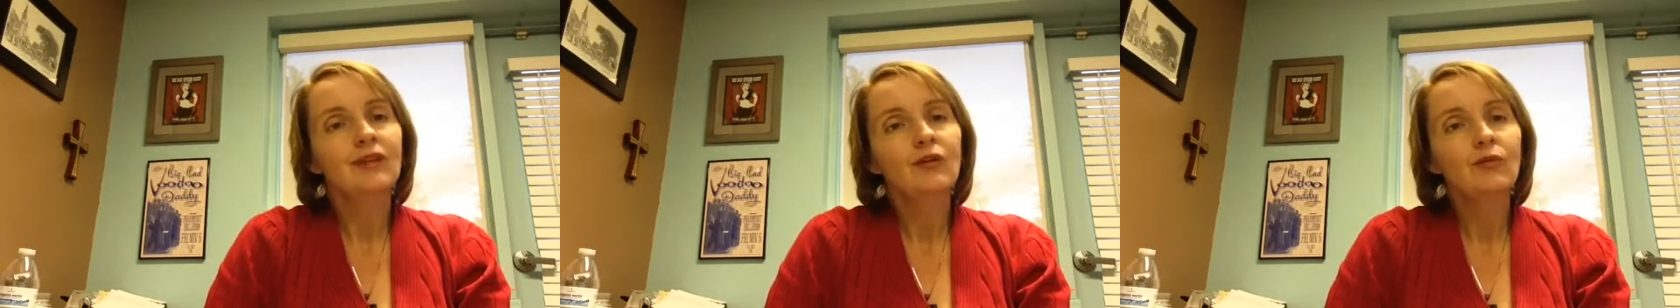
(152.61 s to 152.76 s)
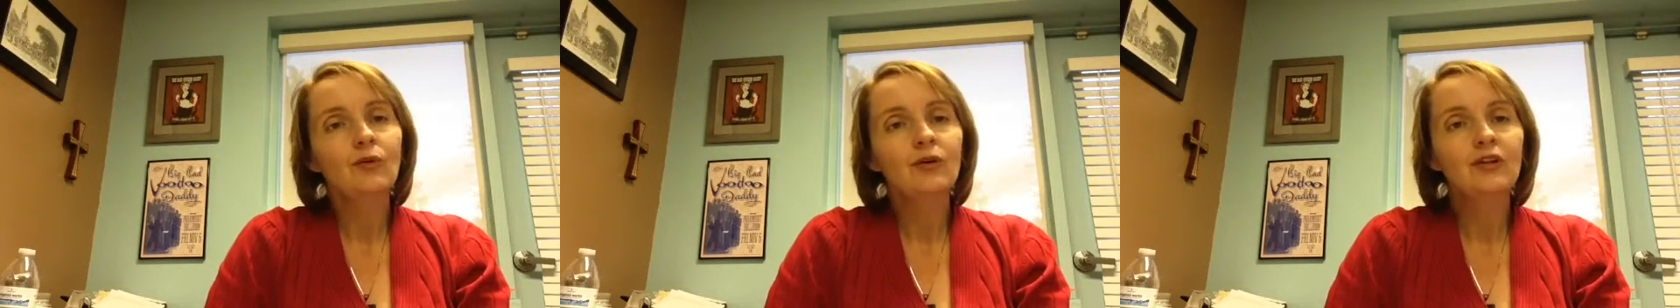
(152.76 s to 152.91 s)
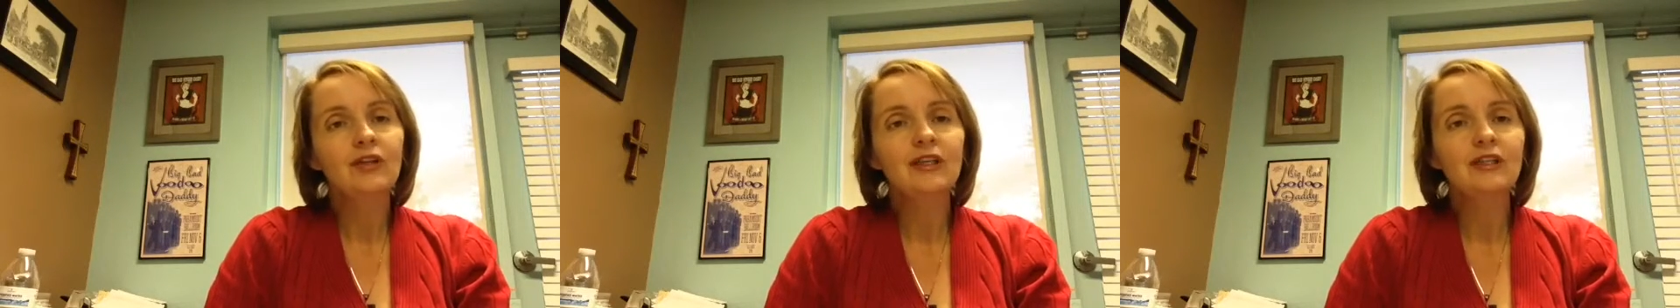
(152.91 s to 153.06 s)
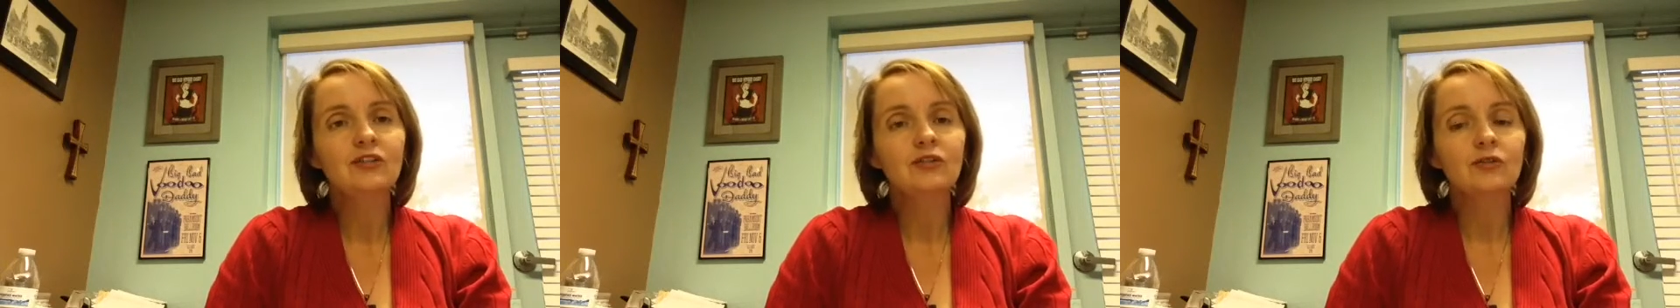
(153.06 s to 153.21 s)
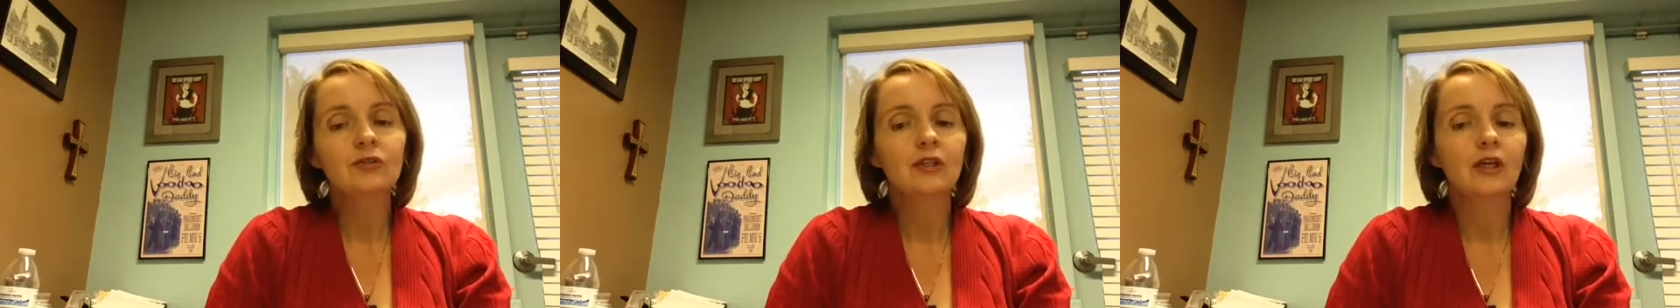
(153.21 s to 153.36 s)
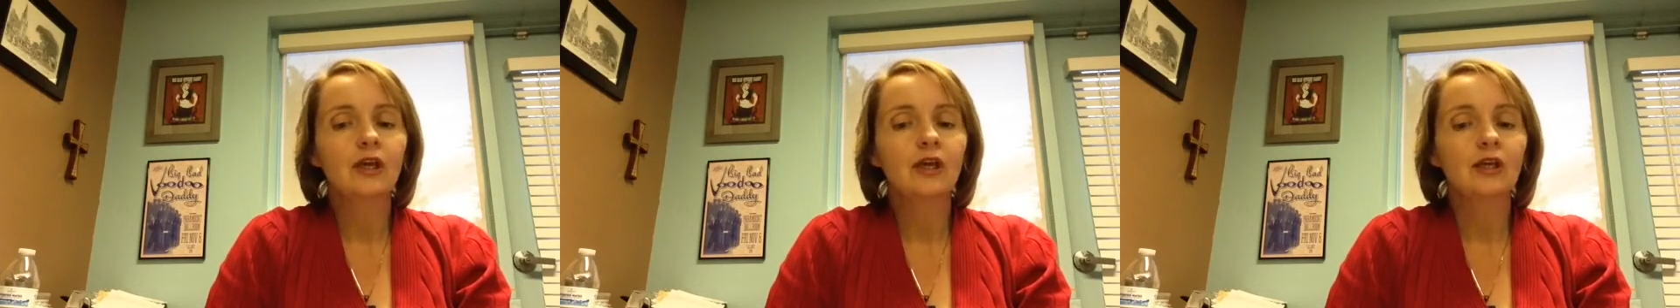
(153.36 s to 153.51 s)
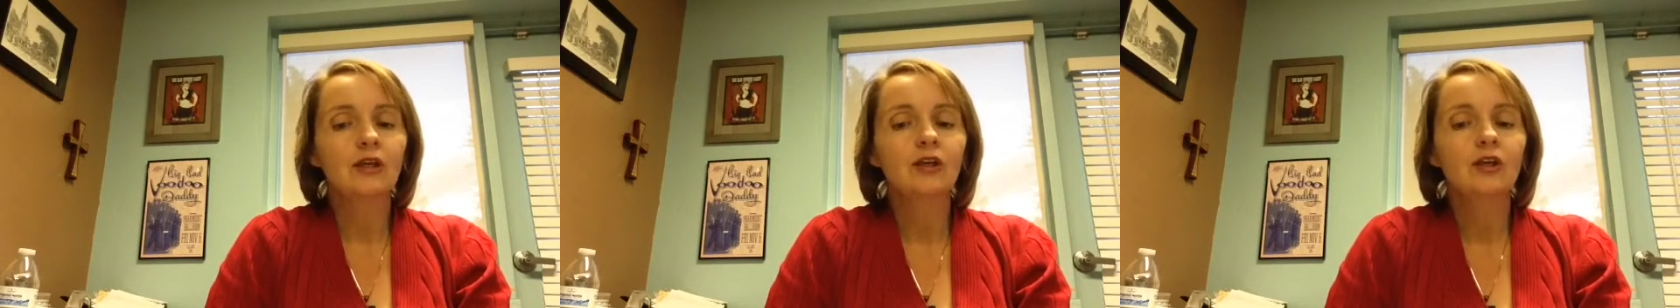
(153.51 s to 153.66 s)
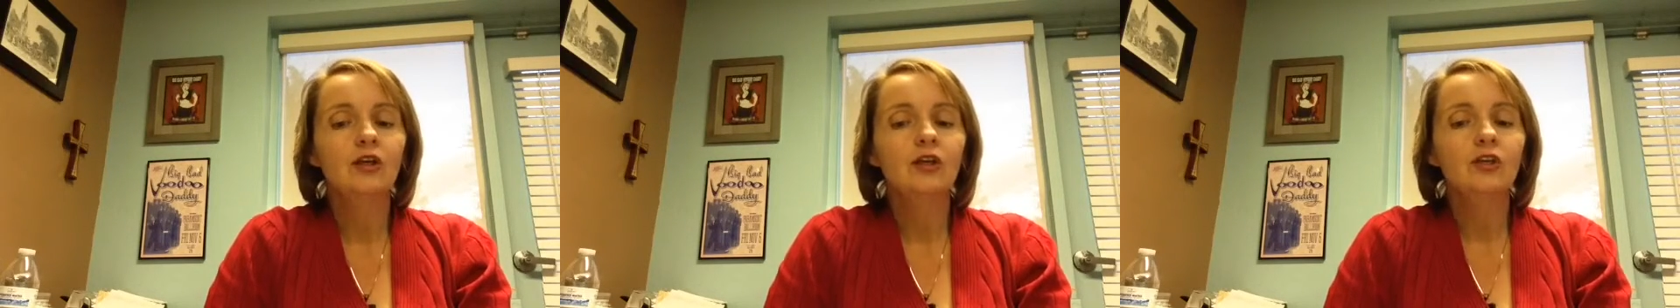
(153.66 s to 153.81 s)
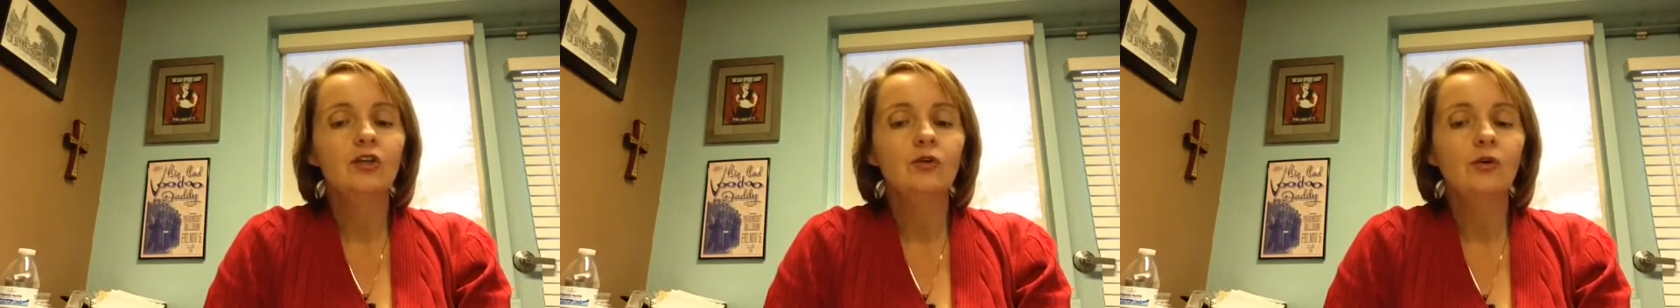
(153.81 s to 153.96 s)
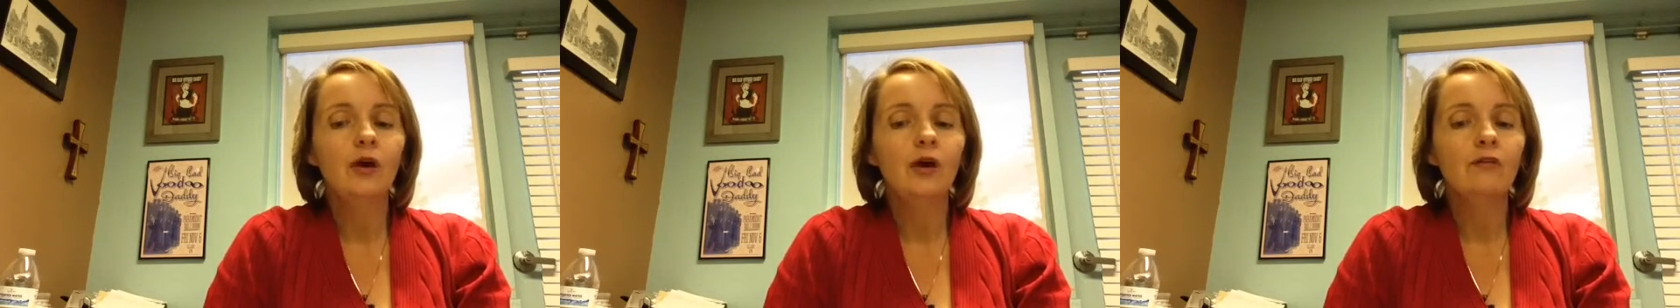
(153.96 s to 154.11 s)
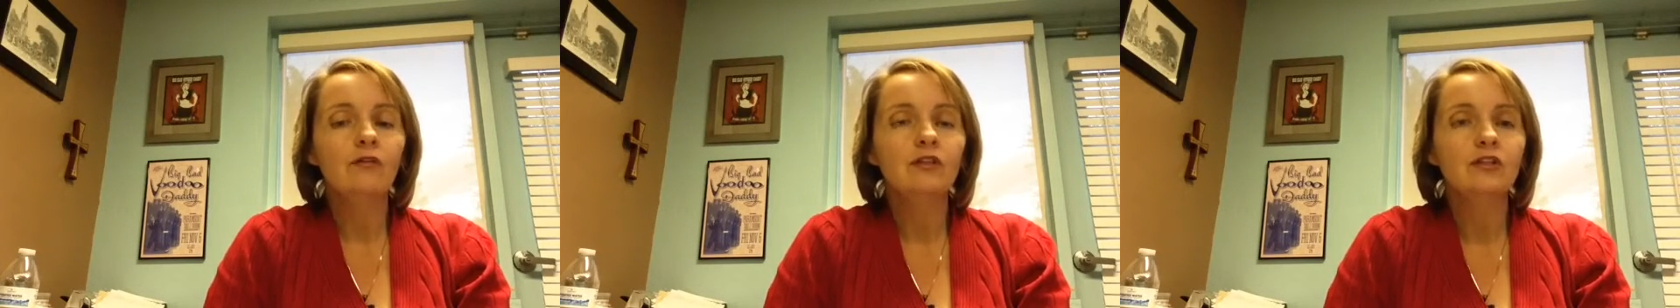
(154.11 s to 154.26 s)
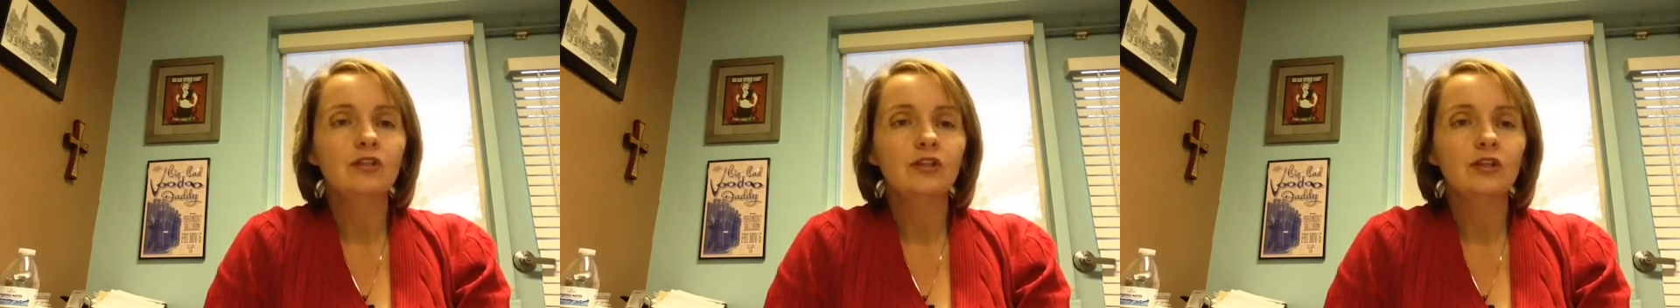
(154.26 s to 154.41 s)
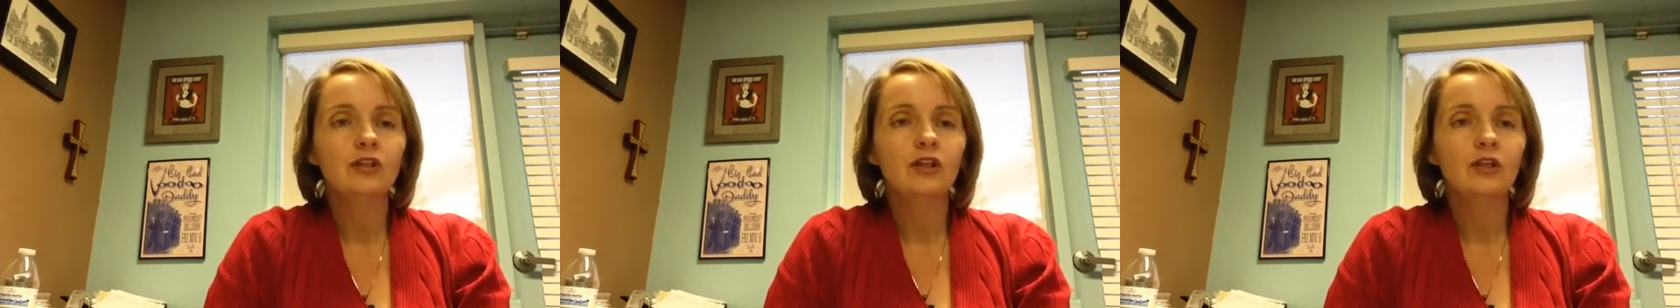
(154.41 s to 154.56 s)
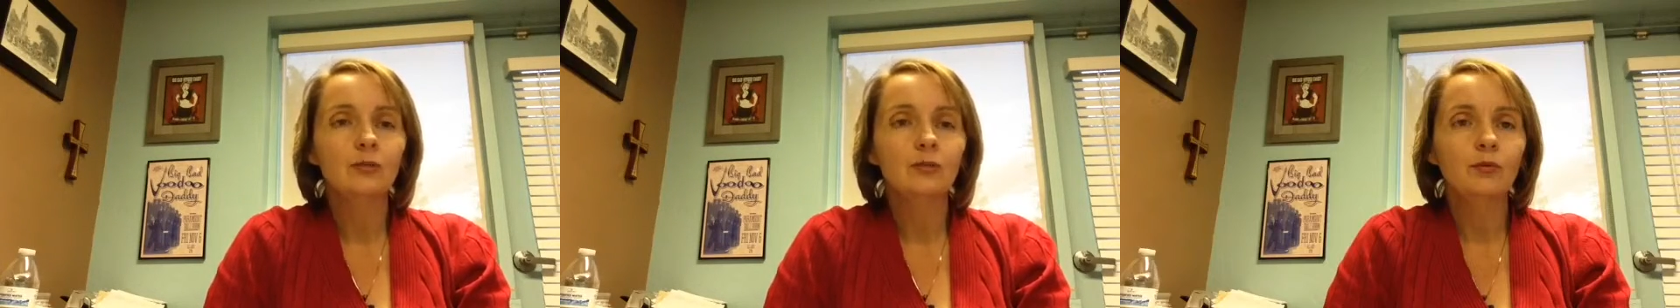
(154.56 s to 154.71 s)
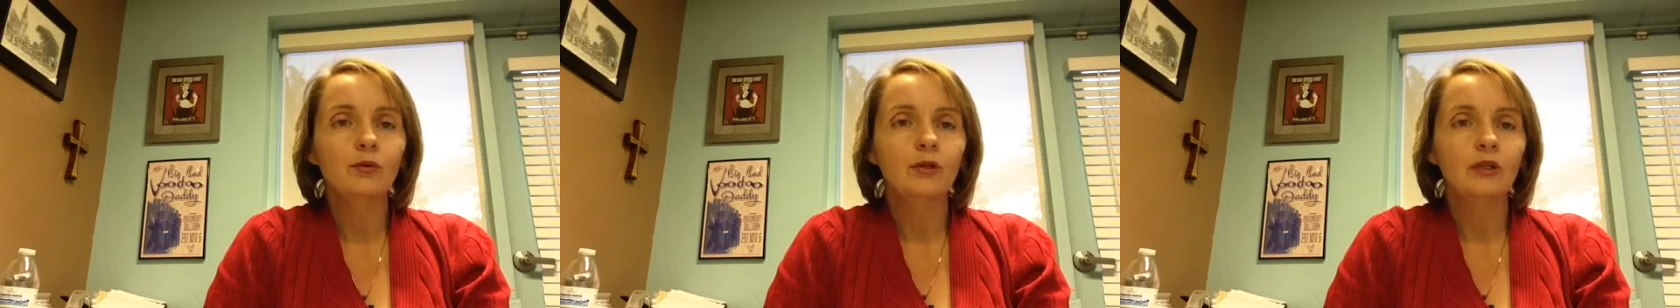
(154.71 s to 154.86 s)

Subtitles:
Well, that's okay. You have until April